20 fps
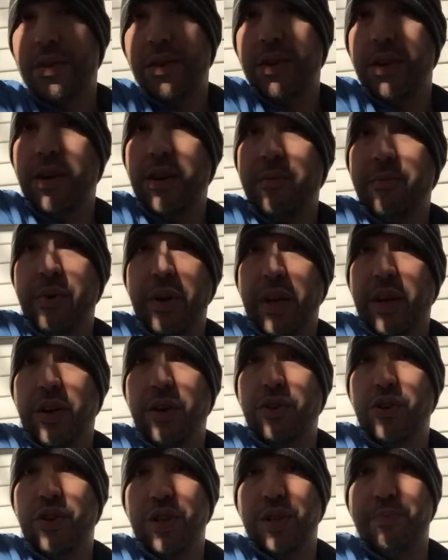But it
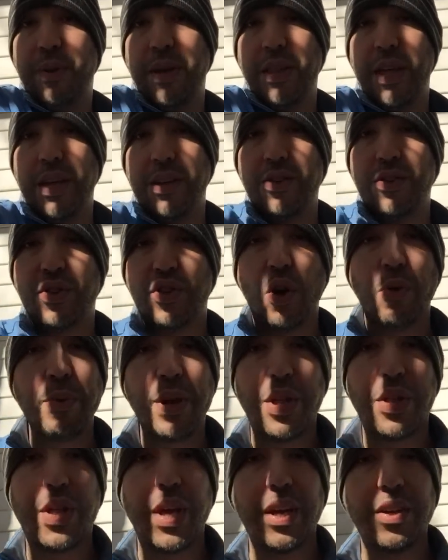could just be that so
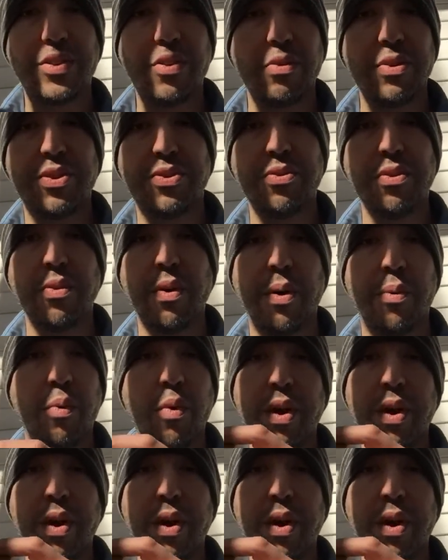many things are true at